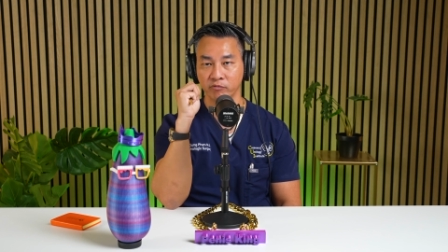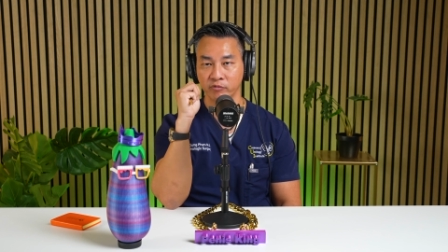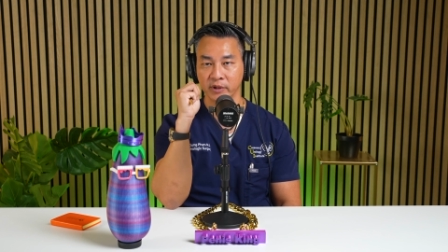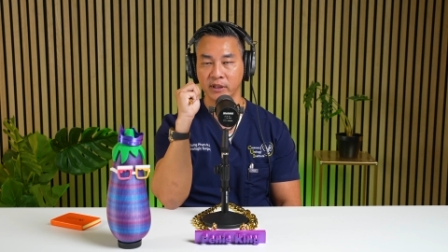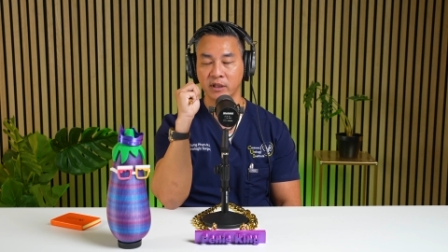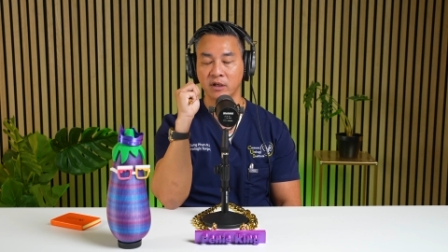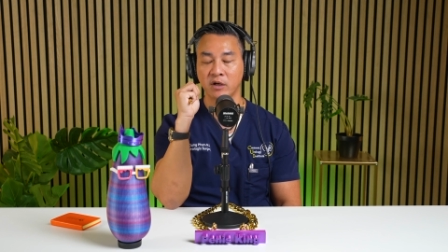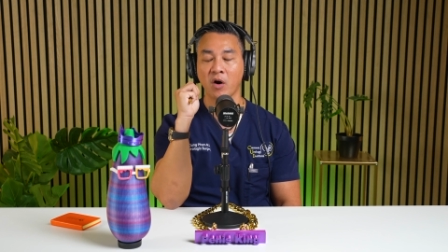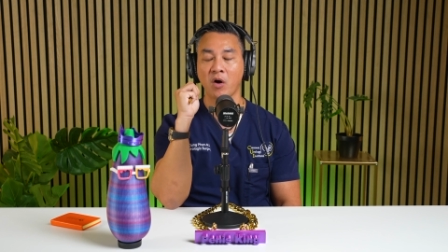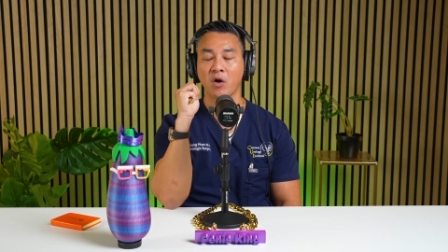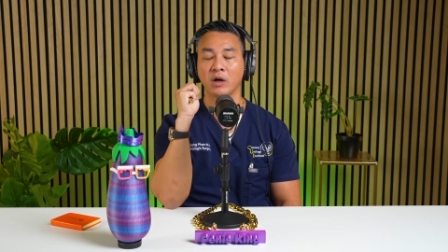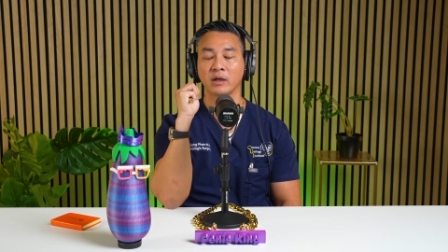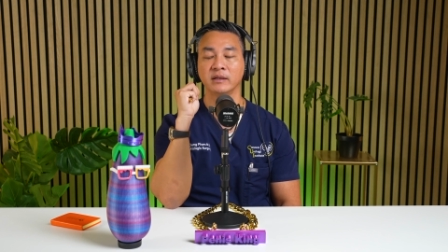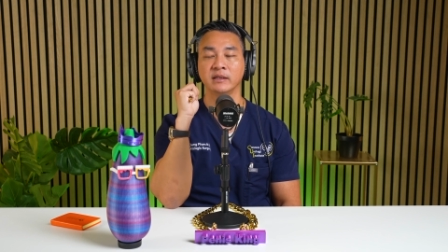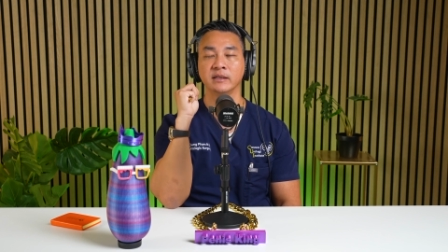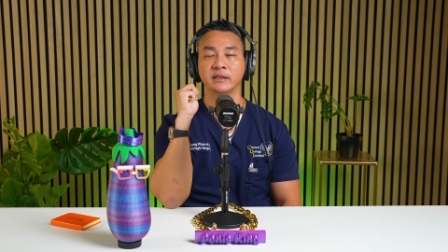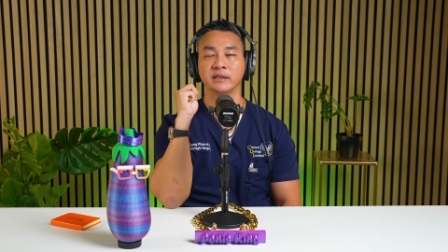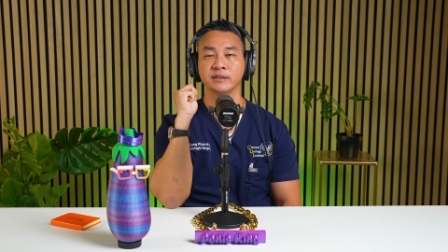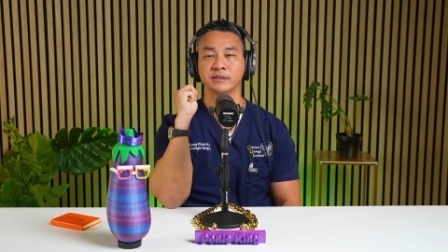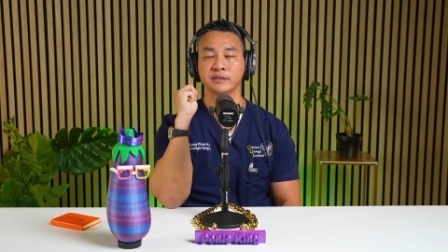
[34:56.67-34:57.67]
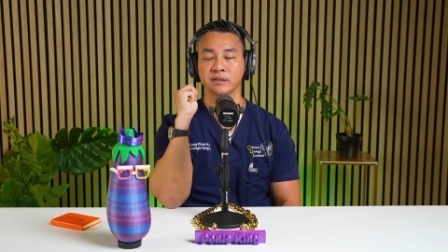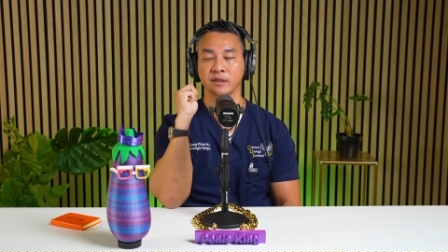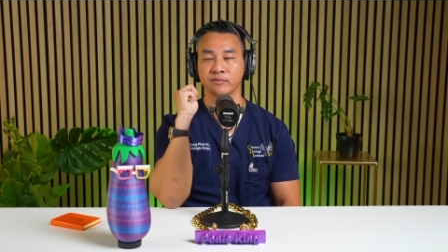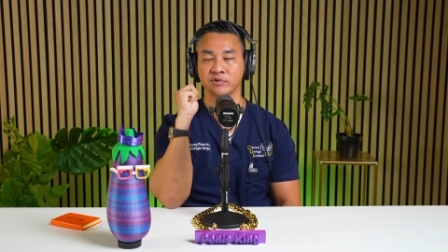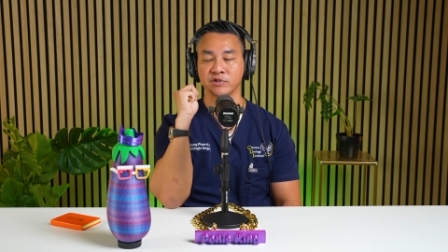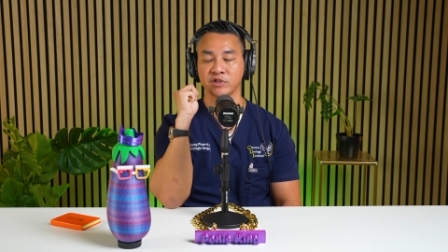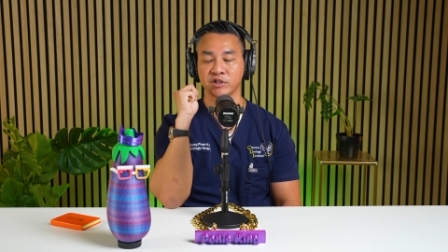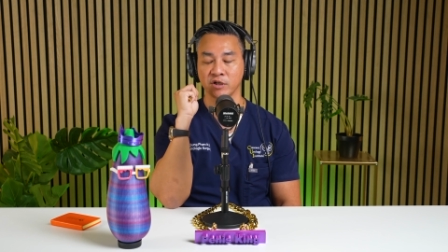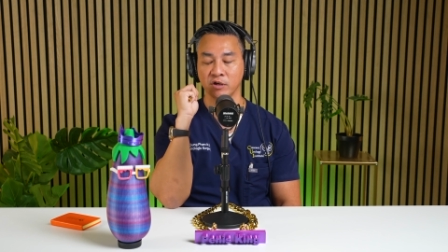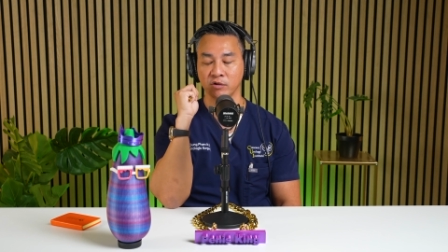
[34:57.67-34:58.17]
regardless of
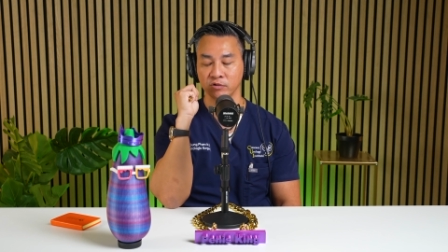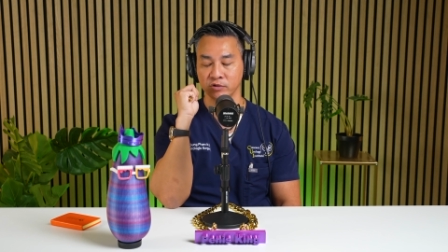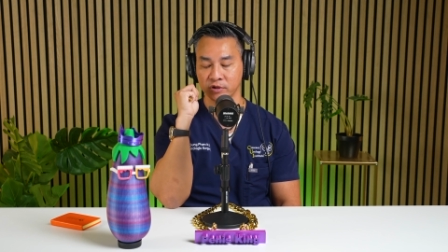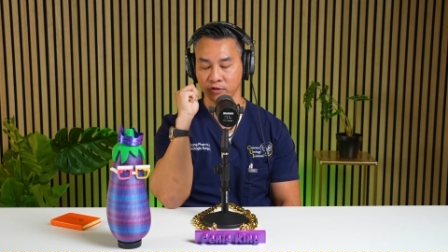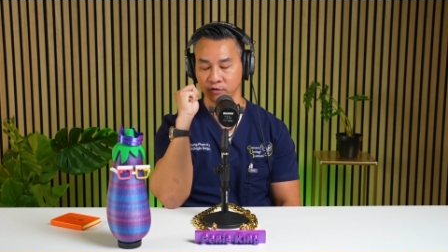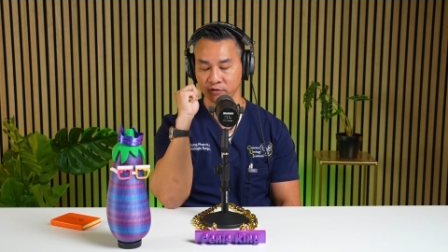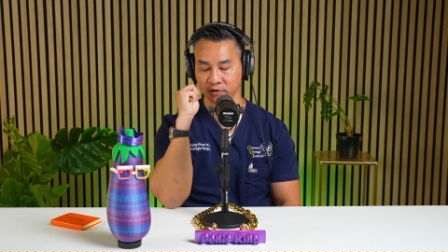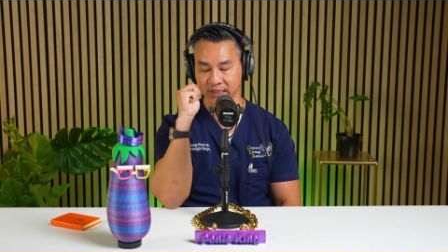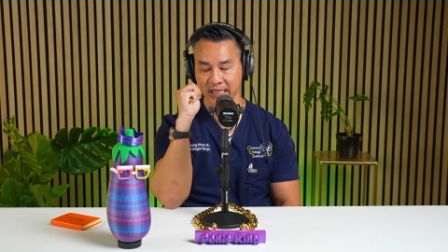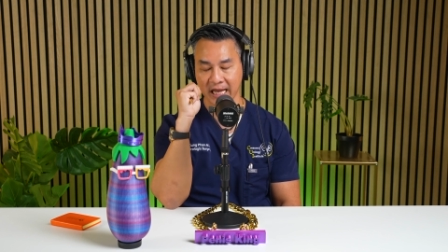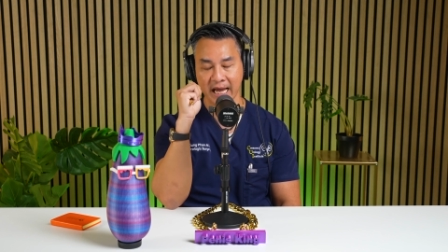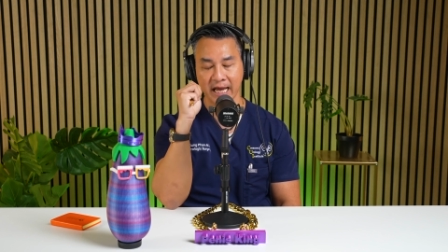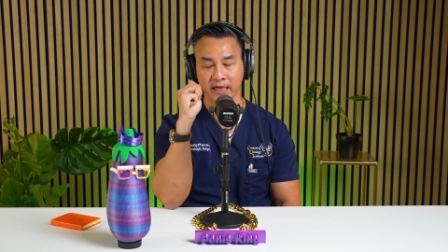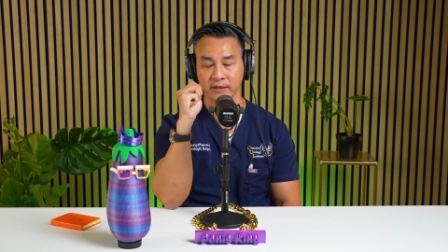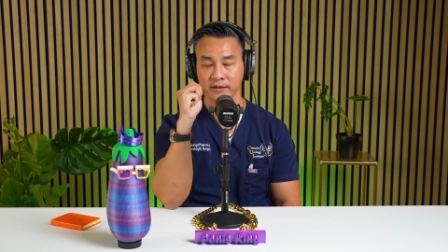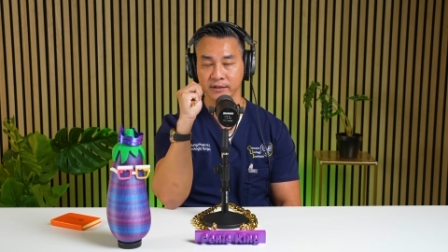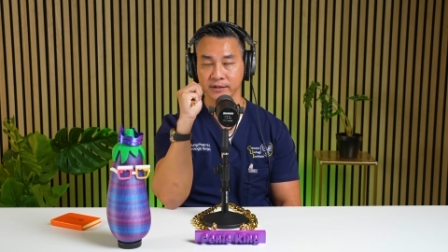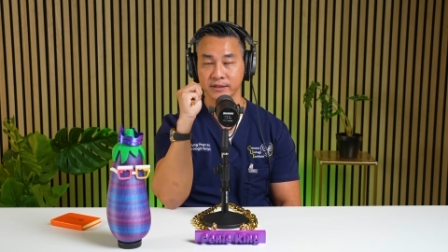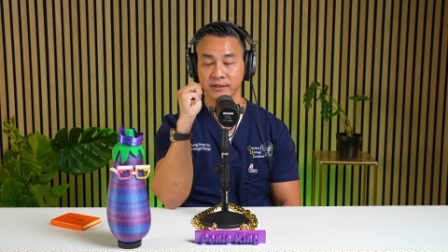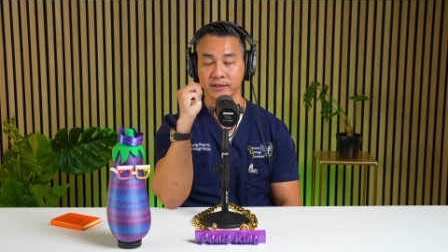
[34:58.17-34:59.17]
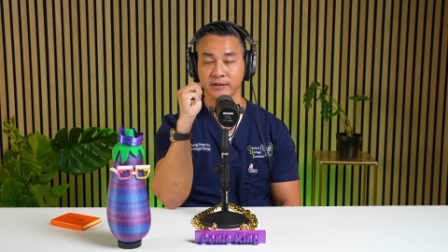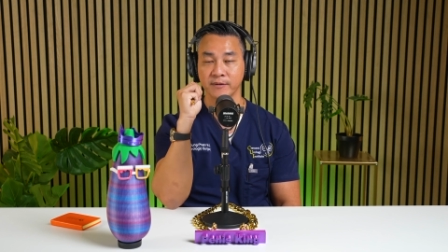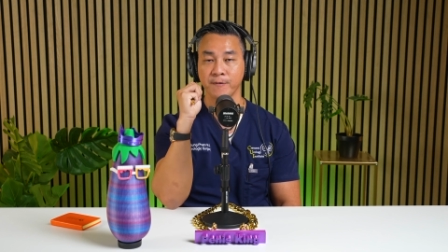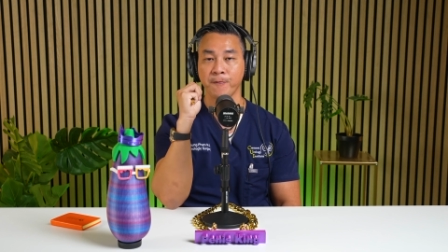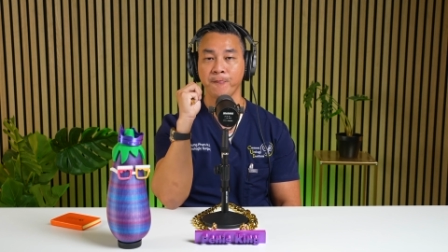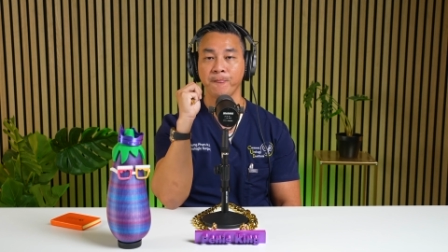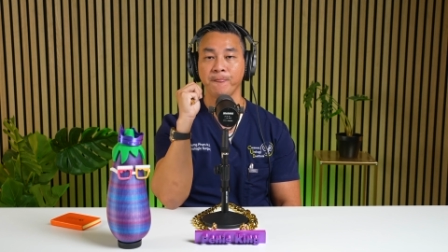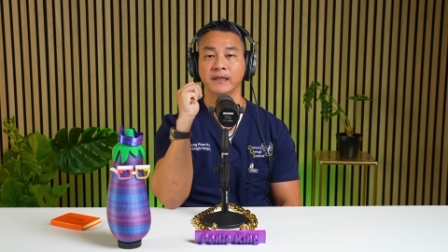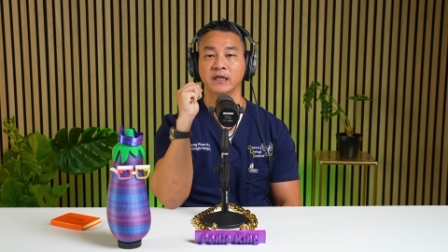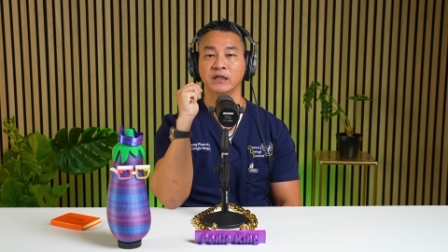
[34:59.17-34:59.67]
social status,
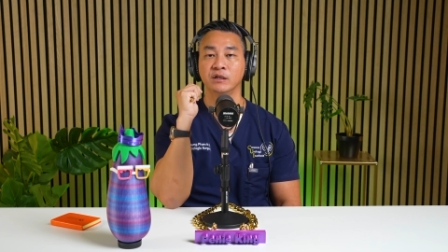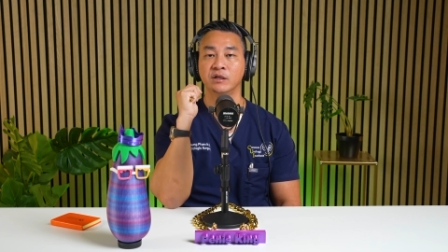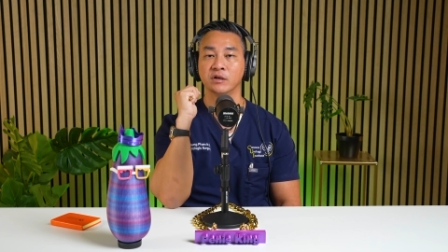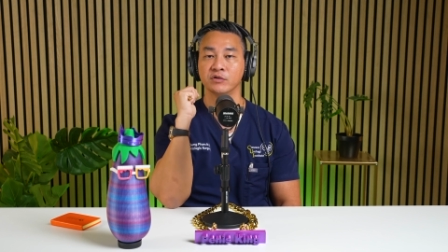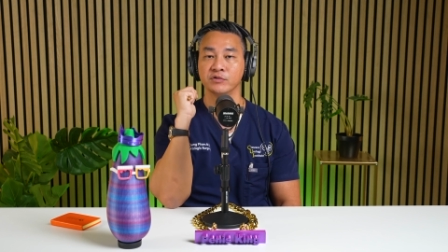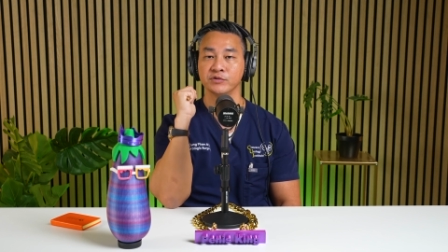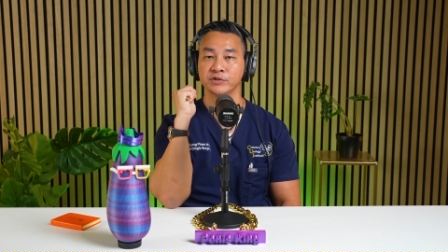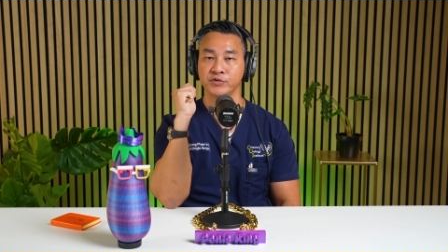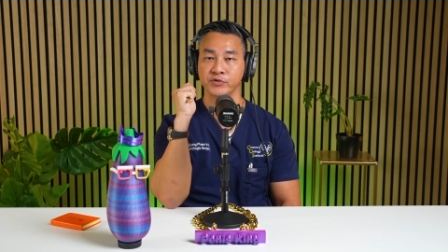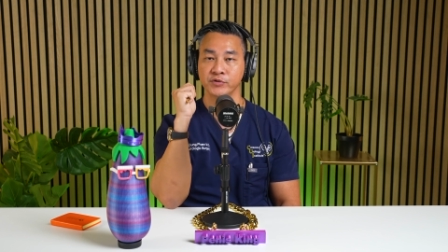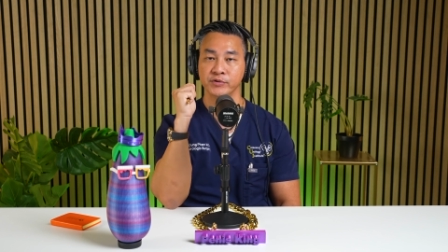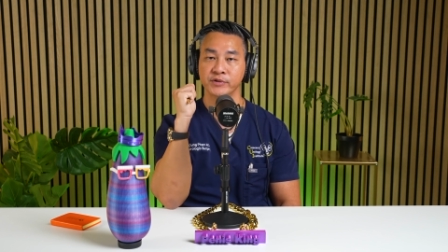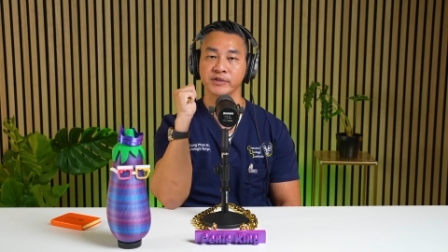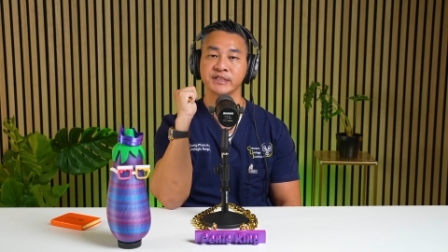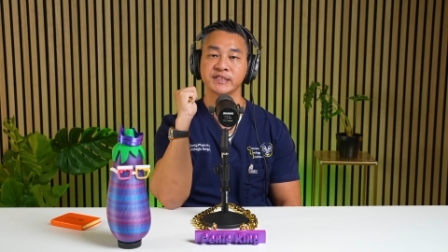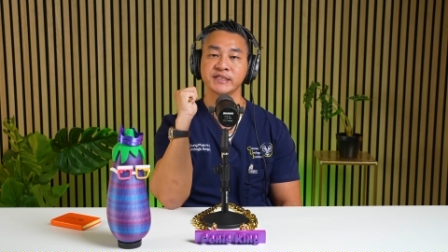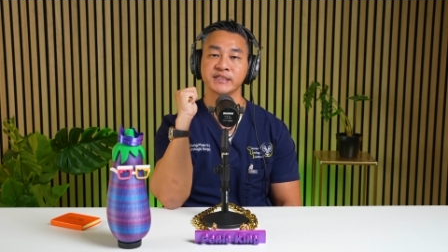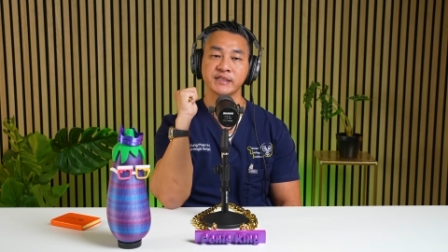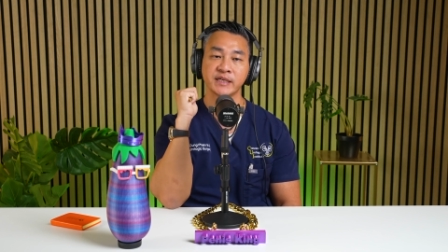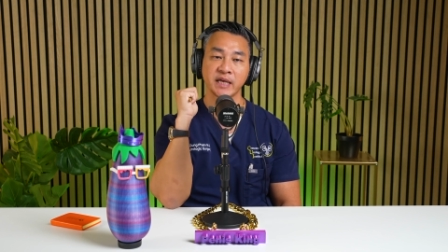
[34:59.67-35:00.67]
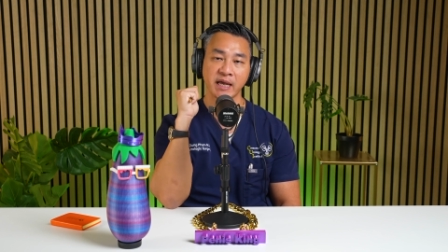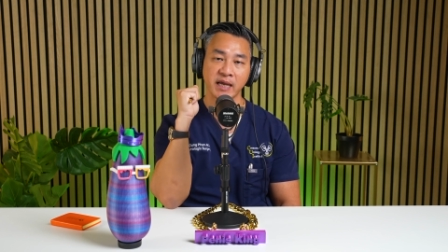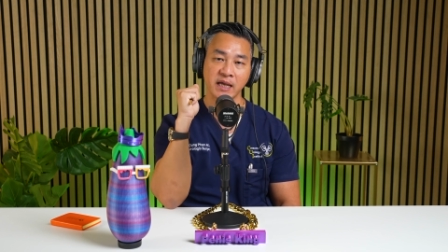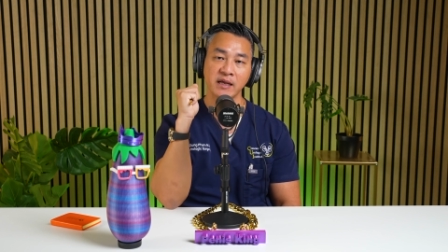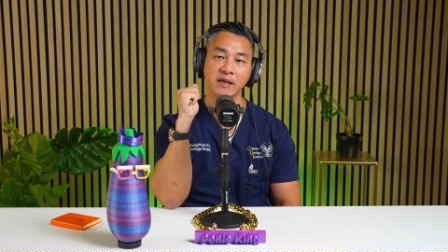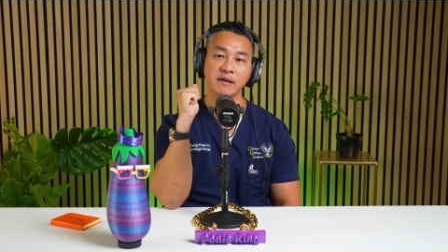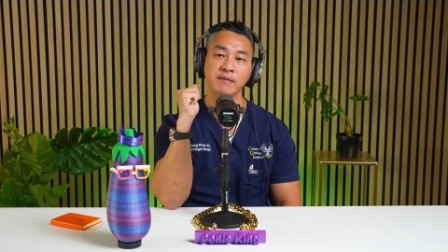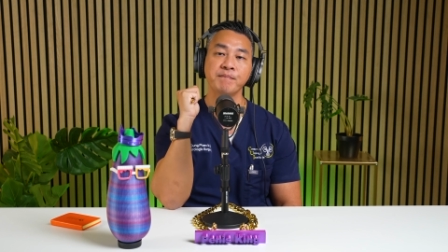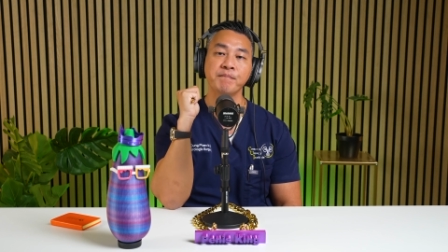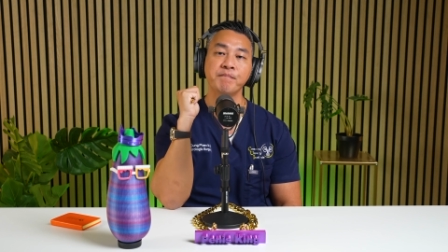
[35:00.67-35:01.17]
goes through the
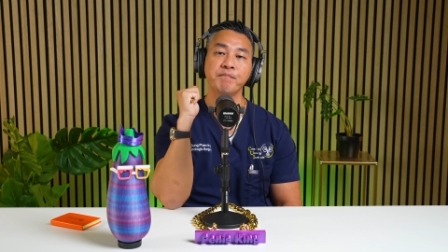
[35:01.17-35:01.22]
same